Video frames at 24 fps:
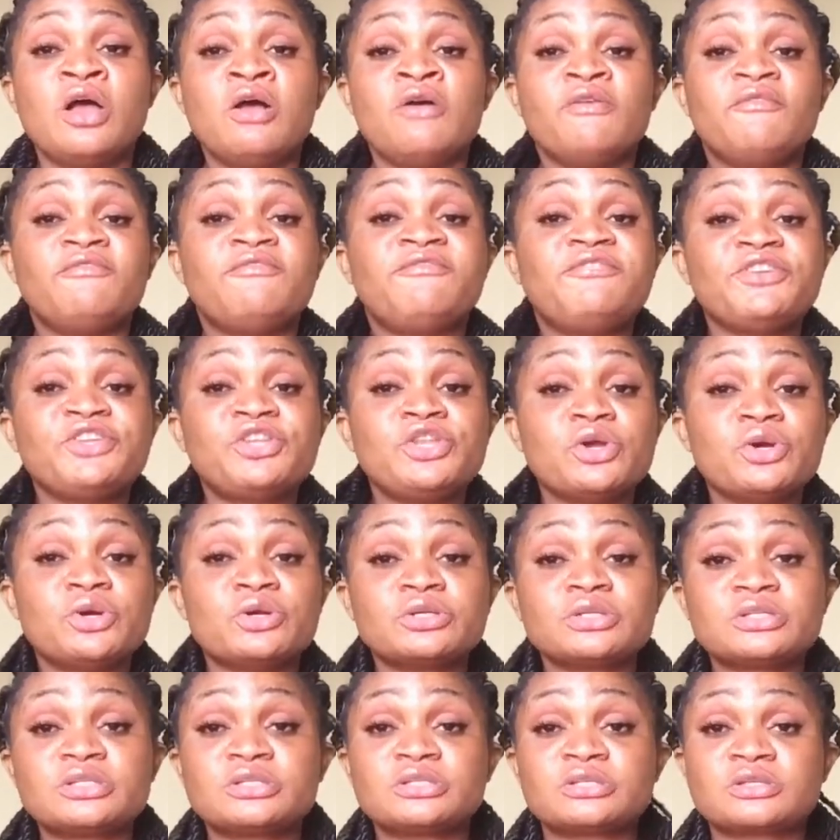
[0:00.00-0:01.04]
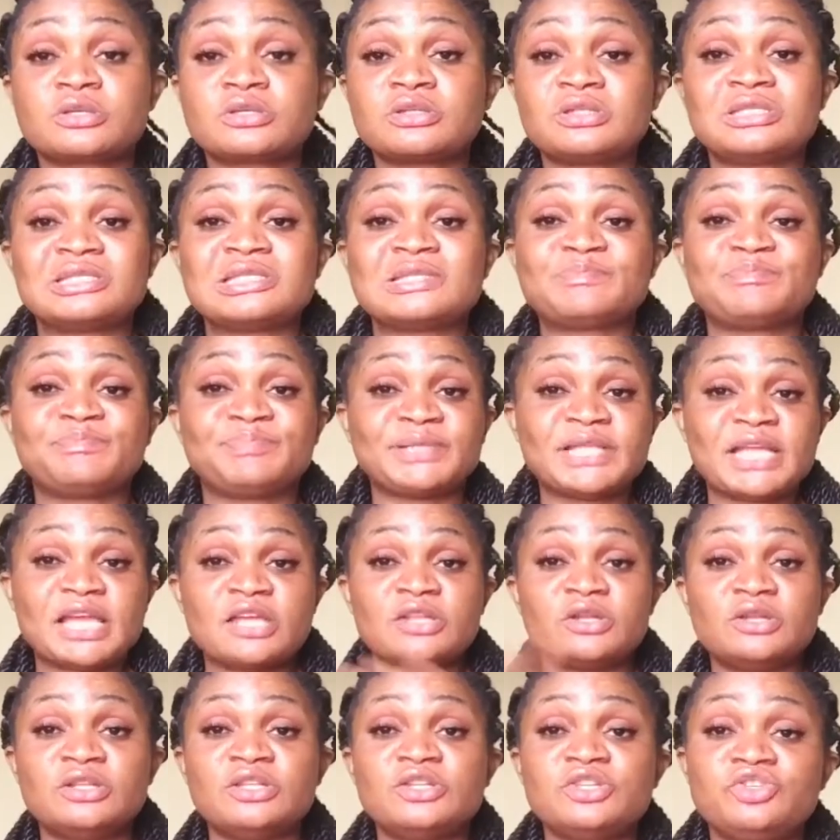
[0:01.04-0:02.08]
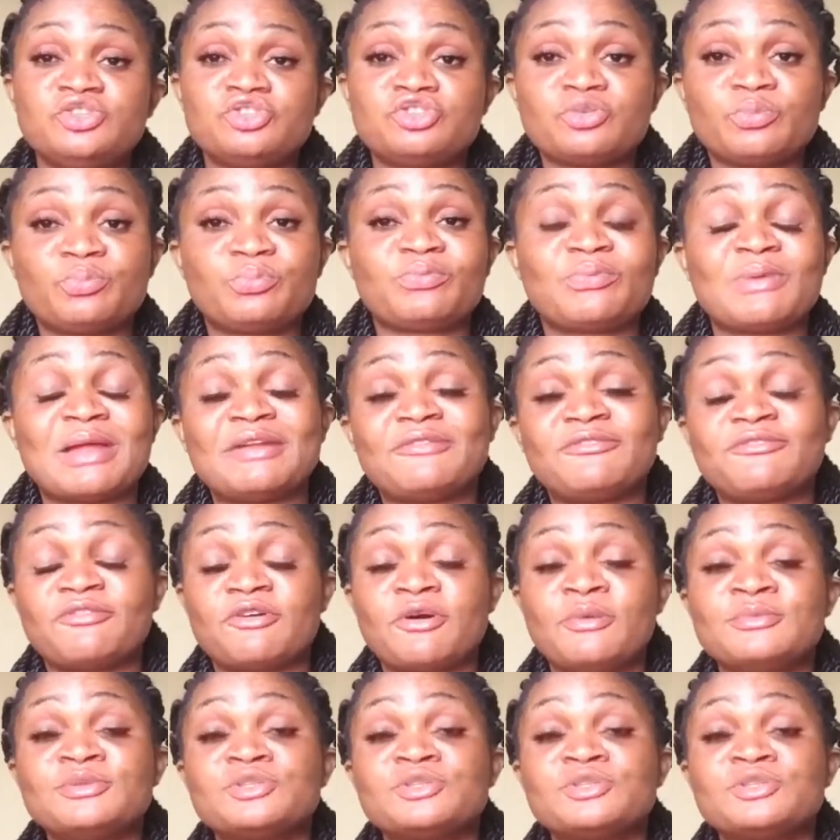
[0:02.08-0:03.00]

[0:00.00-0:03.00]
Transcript: videos displayed on the YouTube platform.